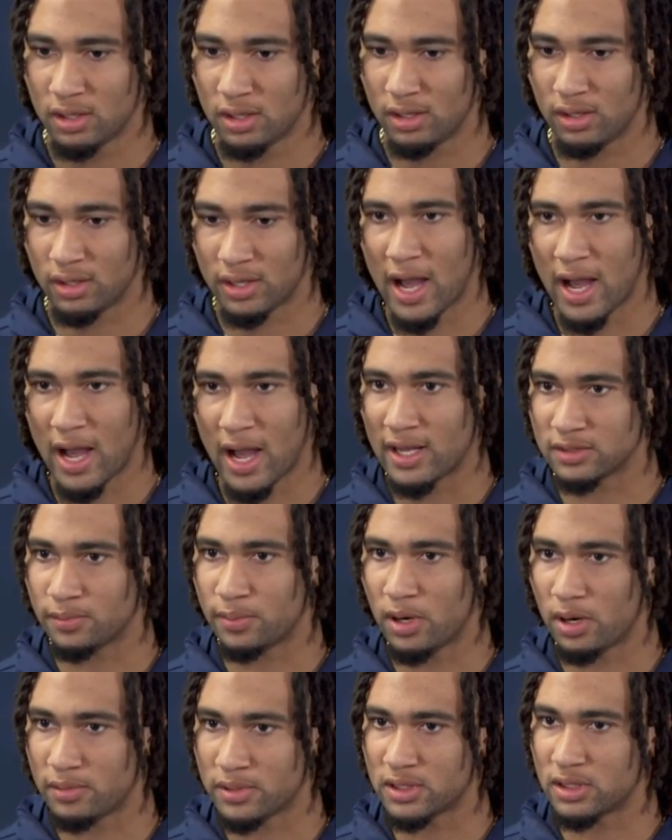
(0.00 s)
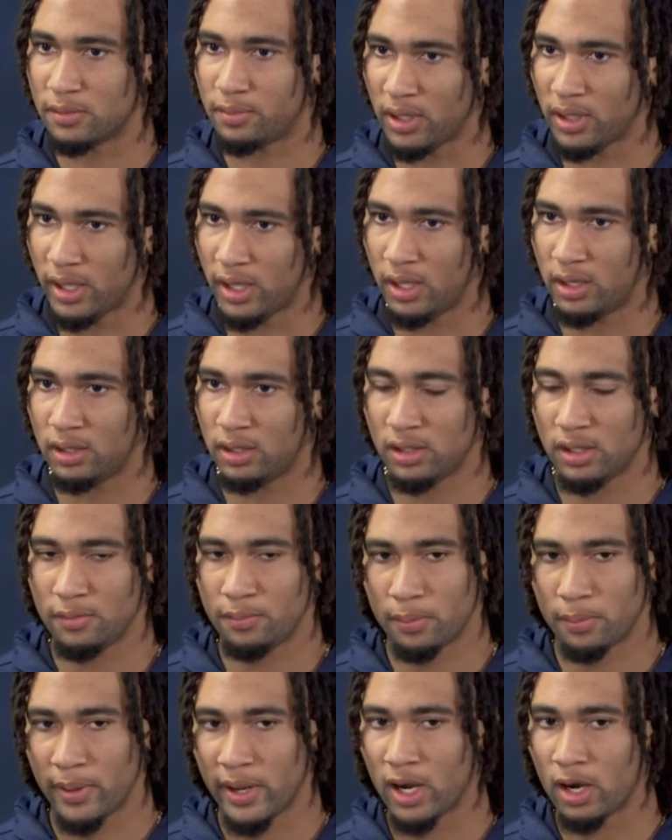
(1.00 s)
And God has a purpose and a plan. And he
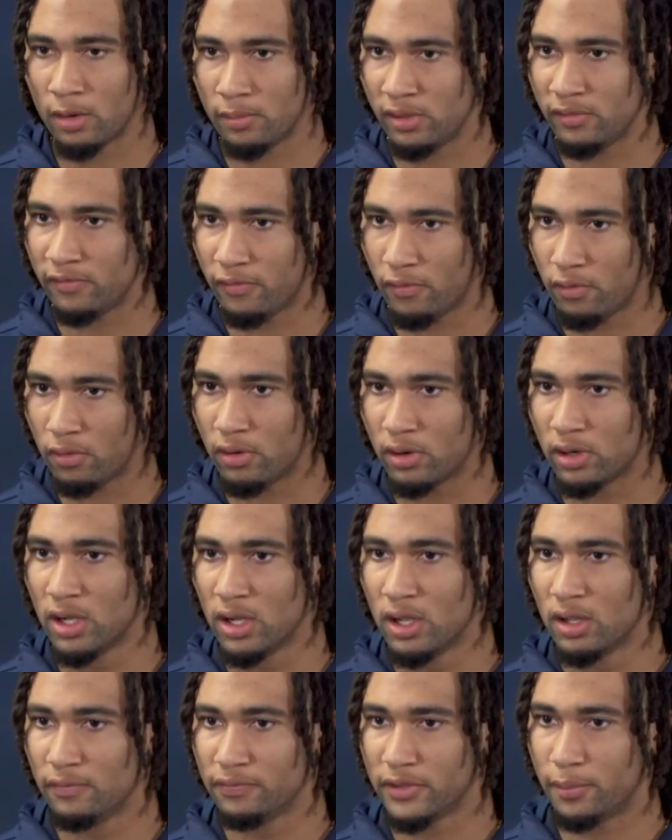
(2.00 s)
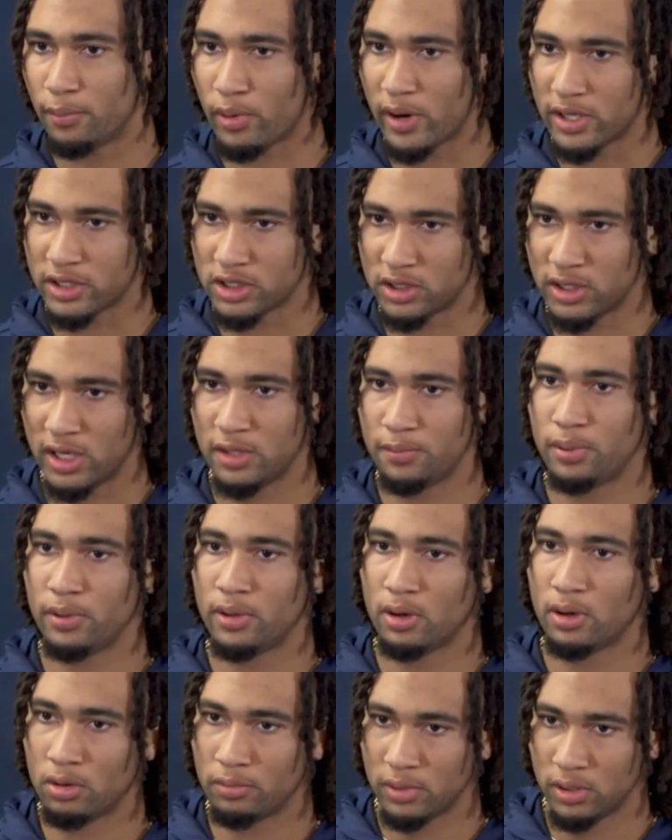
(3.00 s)
prepared me for the pressure that he
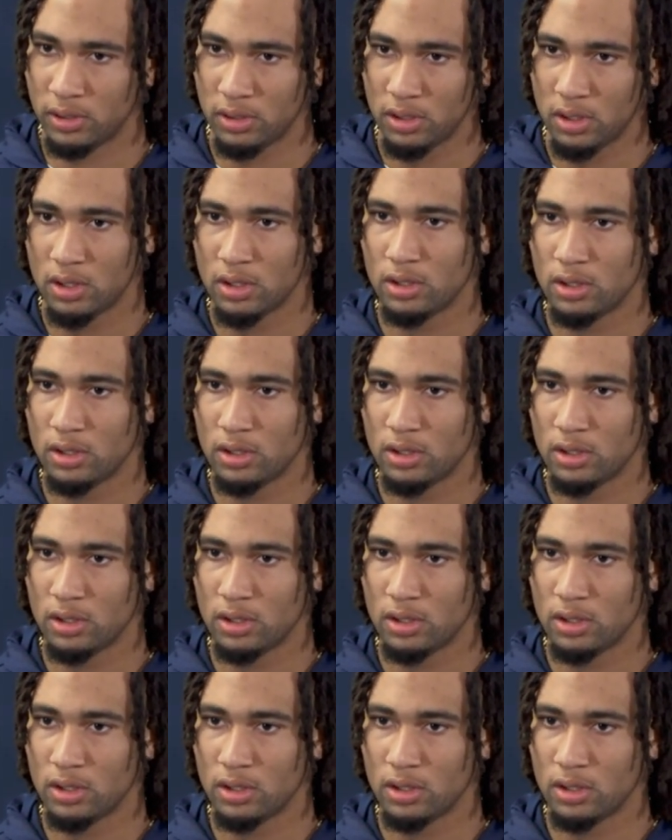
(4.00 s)
put on me.